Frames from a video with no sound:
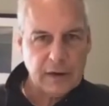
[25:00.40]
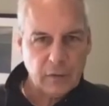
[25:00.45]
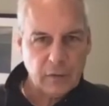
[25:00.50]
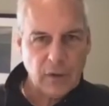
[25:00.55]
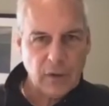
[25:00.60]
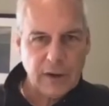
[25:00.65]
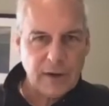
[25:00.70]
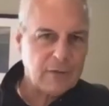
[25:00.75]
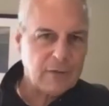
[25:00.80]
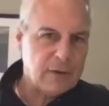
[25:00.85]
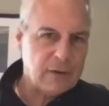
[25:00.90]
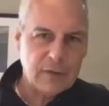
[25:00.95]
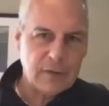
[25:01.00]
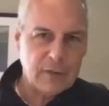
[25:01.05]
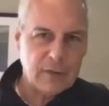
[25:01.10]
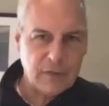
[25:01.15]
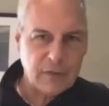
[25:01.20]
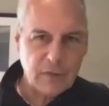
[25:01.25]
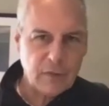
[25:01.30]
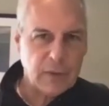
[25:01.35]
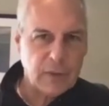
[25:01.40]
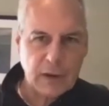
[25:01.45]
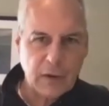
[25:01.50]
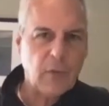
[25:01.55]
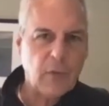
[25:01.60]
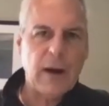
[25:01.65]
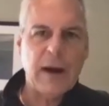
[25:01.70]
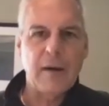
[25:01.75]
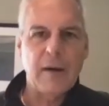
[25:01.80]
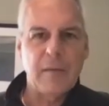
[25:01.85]
Whatever the
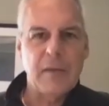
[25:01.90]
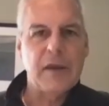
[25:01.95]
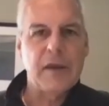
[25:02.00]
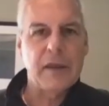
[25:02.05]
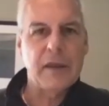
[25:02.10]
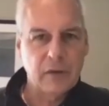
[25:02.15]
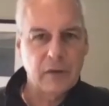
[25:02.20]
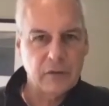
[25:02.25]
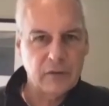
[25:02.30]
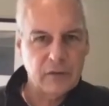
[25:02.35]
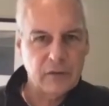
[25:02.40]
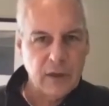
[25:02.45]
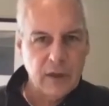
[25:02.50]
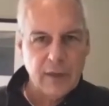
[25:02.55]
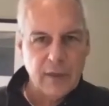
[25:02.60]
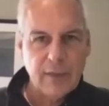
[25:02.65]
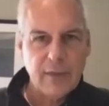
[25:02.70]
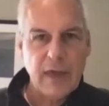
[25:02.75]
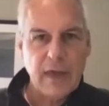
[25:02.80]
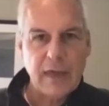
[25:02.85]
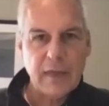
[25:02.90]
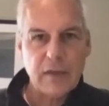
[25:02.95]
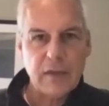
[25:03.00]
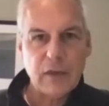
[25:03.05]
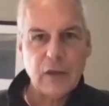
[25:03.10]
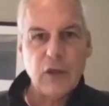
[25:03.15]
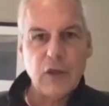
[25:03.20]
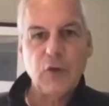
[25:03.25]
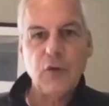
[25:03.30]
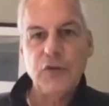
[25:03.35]
requirement is, that,
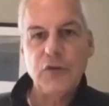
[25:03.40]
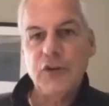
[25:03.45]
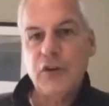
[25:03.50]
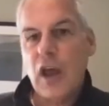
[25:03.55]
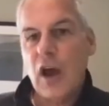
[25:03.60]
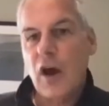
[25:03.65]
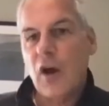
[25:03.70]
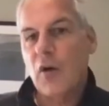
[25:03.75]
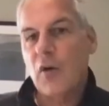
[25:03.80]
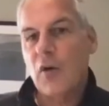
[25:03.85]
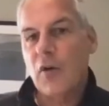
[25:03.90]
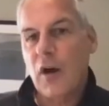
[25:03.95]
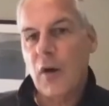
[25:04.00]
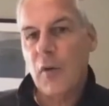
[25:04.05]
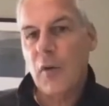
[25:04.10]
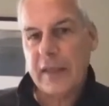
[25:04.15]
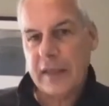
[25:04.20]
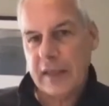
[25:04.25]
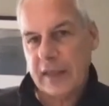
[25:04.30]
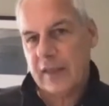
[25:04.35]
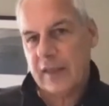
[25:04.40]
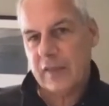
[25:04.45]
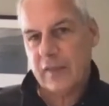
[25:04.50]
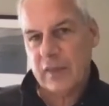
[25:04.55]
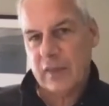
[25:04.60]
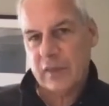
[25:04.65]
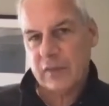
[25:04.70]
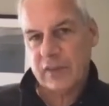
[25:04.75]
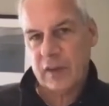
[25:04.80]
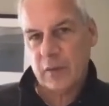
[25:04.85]
you know, going in,
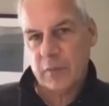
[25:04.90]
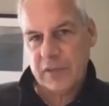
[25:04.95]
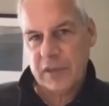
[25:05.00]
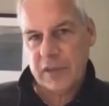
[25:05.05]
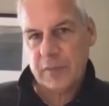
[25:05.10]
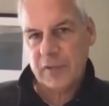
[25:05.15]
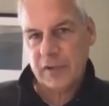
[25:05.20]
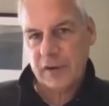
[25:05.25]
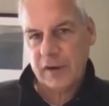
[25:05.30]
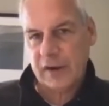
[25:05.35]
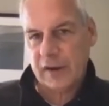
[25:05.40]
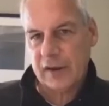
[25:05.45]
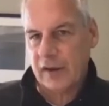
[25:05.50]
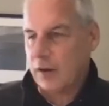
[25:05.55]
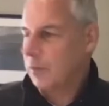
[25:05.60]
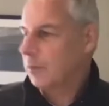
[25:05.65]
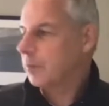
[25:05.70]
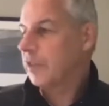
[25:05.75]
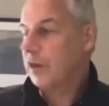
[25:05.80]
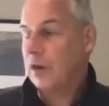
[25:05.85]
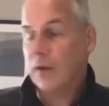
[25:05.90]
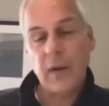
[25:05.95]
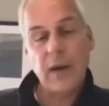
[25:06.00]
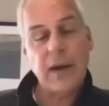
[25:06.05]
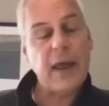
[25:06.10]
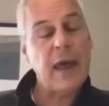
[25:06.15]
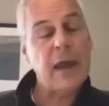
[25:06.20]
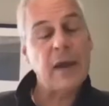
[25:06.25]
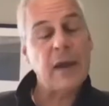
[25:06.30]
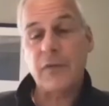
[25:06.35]
that some people are going to go, you know what,
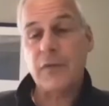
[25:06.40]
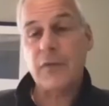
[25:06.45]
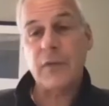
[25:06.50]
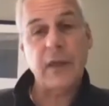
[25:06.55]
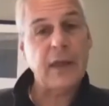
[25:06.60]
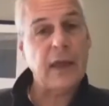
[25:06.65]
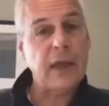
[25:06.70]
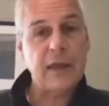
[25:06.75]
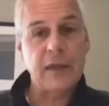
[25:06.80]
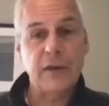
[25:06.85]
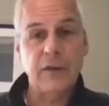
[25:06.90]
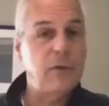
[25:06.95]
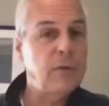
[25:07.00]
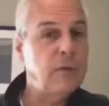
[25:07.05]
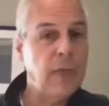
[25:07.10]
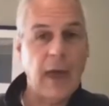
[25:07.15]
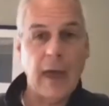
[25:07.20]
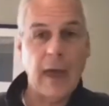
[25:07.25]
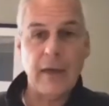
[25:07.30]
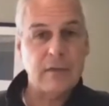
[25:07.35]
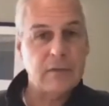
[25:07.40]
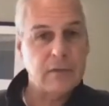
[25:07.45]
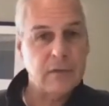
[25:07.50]
I don't think I can do that.